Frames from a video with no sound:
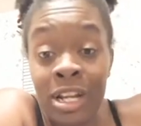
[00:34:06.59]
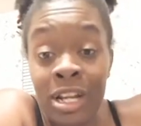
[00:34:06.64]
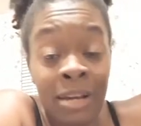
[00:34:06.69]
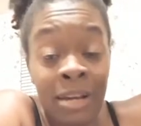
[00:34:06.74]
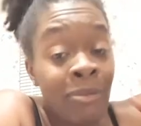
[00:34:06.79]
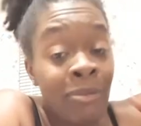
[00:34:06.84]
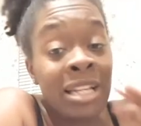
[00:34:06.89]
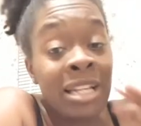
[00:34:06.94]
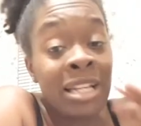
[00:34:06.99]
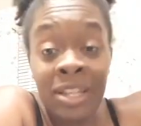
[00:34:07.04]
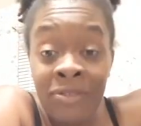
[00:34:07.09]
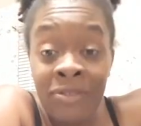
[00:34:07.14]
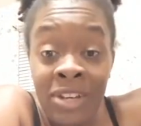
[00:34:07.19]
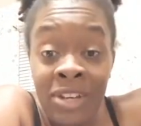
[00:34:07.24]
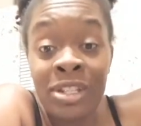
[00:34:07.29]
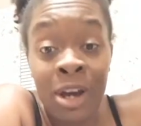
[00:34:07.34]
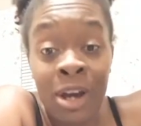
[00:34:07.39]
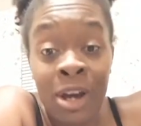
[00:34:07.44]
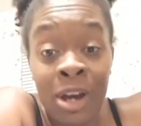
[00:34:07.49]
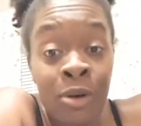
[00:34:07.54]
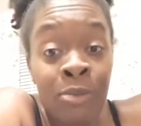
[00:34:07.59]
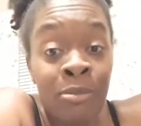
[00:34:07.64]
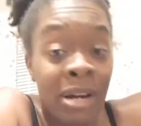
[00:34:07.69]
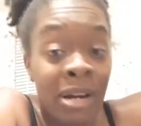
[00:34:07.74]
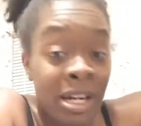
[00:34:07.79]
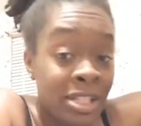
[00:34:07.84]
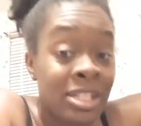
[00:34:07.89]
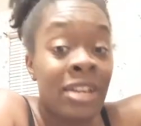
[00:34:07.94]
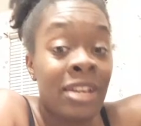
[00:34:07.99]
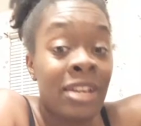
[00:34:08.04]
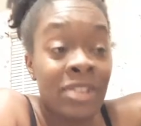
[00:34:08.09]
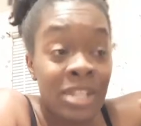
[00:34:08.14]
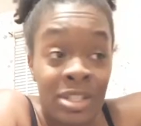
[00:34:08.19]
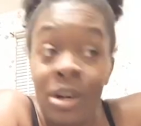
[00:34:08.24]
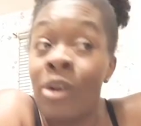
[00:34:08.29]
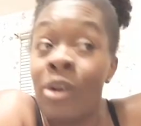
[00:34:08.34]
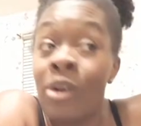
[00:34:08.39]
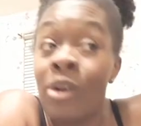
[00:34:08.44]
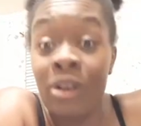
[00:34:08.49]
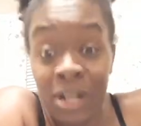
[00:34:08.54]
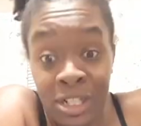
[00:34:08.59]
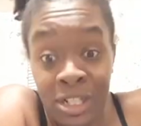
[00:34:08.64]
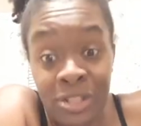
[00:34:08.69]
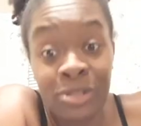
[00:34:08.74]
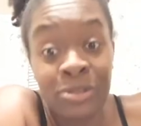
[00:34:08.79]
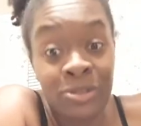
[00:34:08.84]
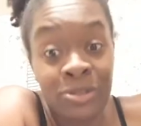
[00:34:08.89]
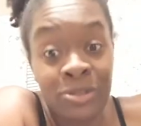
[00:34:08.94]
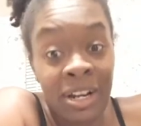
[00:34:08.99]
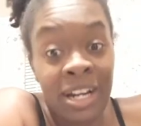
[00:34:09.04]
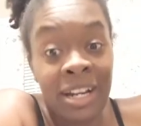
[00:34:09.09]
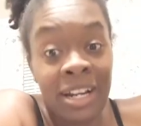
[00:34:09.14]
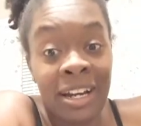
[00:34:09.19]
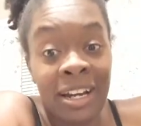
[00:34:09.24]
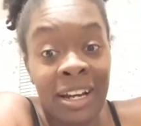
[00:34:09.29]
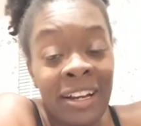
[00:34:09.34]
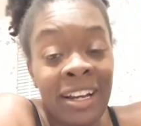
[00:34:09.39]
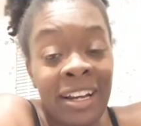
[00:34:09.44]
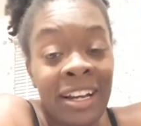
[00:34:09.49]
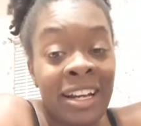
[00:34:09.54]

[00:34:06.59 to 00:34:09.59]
If my TV is on, my TV is on cartoons right now.